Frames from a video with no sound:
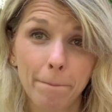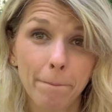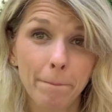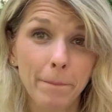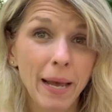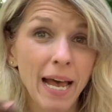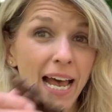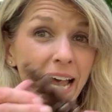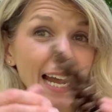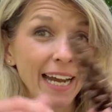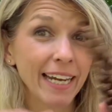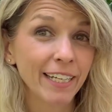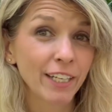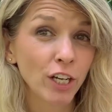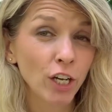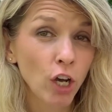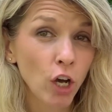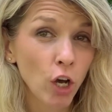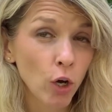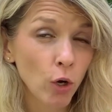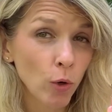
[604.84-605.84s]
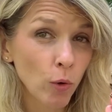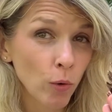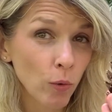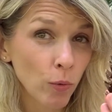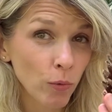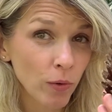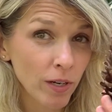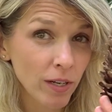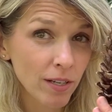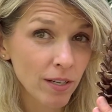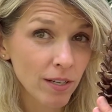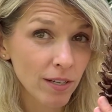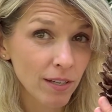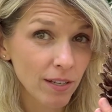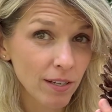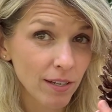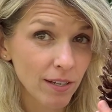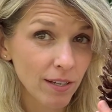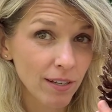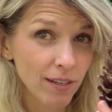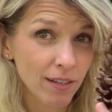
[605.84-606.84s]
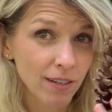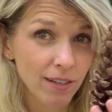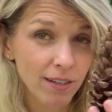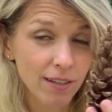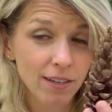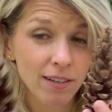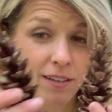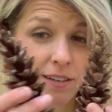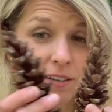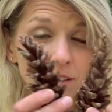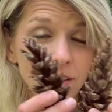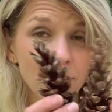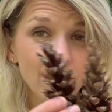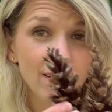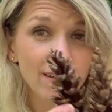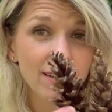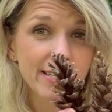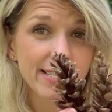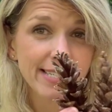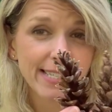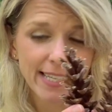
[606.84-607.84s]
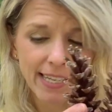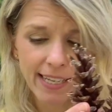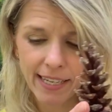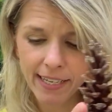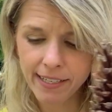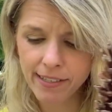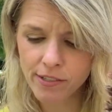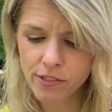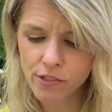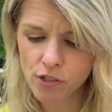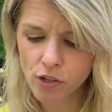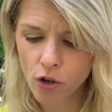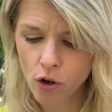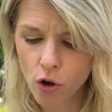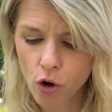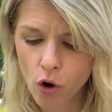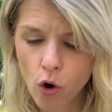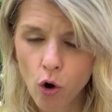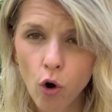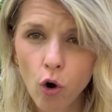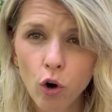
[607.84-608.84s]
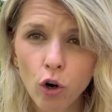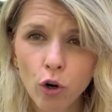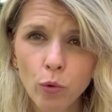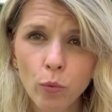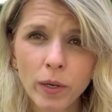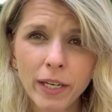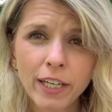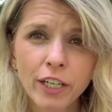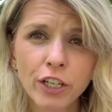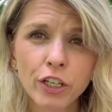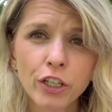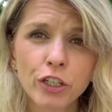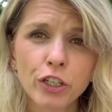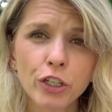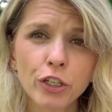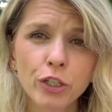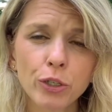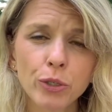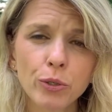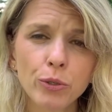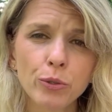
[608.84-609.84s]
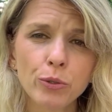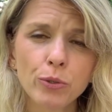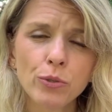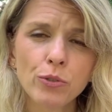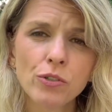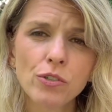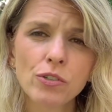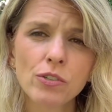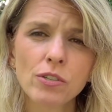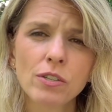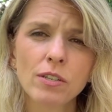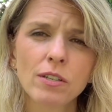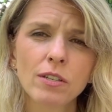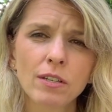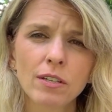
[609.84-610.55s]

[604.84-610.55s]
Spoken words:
pine cone seeds, or we could use